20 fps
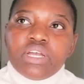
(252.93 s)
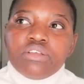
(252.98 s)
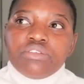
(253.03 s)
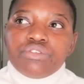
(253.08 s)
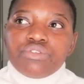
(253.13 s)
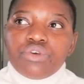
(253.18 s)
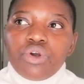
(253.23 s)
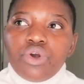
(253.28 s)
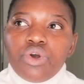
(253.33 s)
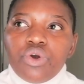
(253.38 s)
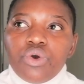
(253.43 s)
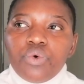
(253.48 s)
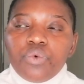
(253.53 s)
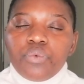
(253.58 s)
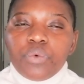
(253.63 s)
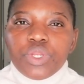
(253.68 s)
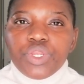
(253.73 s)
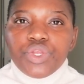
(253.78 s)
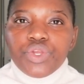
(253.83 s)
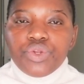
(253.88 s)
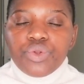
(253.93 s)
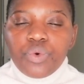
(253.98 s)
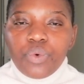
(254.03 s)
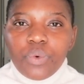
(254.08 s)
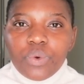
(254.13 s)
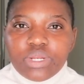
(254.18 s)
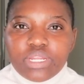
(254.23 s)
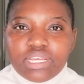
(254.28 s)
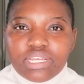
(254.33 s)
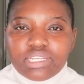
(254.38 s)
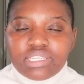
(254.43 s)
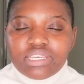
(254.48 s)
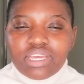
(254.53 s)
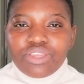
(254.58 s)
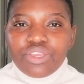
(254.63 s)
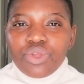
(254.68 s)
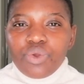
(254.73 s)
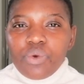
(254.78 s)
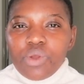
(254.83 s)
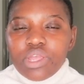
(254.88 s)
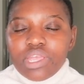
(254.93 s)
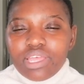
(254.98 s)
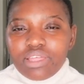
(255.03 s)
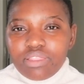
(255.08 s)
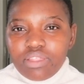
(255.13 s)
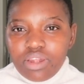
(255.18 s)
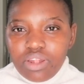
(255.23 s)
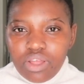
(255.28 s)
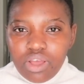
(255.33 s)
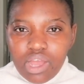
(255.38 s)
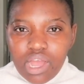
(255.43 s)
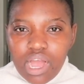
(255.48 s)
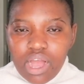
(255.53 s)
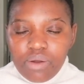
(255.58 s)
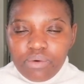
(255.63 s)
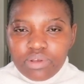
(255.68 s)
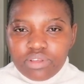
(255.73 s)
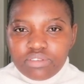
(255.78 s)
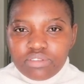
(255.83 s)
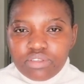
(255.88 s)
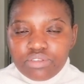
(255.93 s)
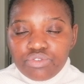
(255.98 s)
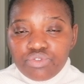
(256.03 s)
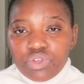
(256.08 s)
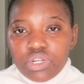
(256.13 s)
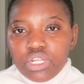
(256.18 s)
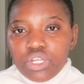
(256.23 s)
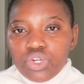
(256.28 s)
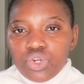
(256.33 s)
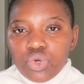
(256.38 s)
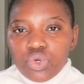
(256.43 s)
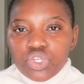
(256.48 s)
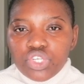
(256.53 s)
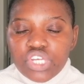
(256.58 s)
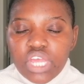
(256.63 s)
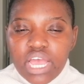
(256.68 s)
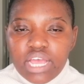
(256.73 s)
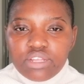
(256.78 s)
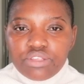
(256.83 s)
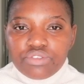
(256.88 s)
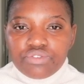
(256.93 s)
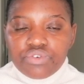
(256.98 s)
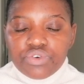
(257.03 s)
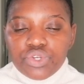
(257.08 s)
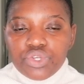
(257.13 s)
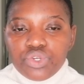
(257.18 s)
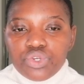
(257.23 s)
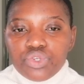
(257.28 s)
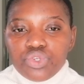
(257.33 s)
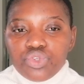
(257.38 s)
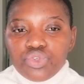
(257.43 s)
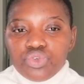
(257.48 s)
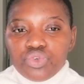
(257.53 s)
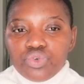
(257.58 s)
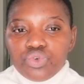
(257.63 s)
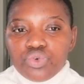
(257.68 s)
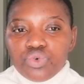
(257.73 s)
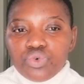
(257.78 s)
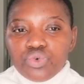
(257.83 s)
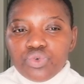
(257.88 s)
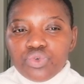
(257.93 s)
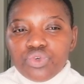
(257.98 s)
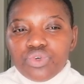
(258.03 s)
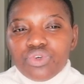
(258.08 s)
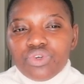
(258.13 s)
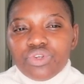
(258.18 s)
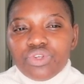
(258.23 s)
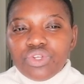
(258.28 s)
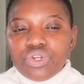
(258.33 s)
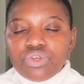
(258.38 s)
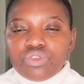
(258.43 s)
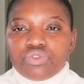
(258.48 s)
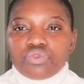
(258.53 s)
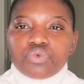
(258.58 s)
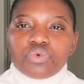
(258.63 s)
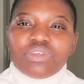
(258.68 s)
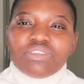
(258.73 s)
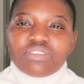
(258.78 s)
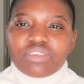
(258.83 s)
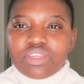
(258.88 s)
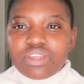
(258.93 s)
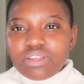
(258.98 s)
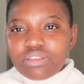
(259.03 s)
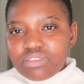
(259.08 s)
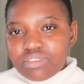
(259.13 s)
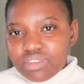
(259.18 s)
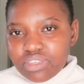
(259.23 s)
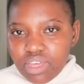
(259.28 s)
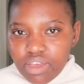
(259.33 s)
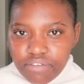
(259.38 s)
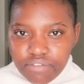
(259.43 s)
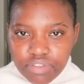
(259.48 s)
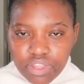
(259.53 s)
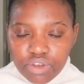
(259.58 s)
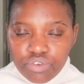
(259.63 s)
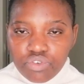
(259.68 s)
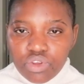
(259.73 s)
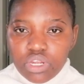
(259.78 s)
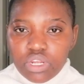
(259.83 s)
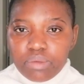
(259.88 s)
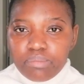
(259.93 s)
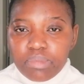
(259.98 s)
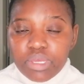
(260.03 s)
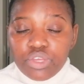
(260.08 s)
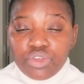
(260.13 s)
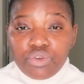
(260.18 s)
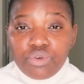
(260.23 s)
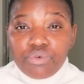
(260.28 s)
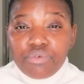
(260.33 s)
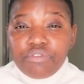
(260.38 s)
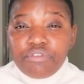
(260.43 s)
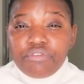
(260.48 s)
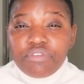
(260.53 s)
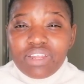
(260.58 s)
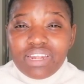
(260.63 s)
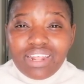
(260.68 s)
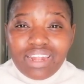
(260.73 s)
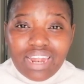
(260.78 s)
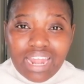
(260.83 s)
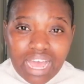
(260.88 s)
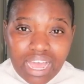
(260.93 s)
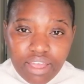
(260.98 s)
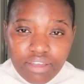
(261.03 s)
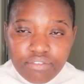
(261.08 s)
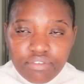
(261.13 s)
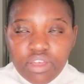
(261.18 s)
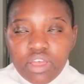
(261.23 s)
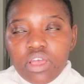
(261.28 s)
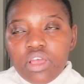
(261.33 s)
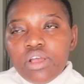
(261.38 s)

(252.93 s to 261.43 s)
So when you're in audit and you're working the long hours, there's really no chance for you to, you know, squeeze in stuff that really make you feel alive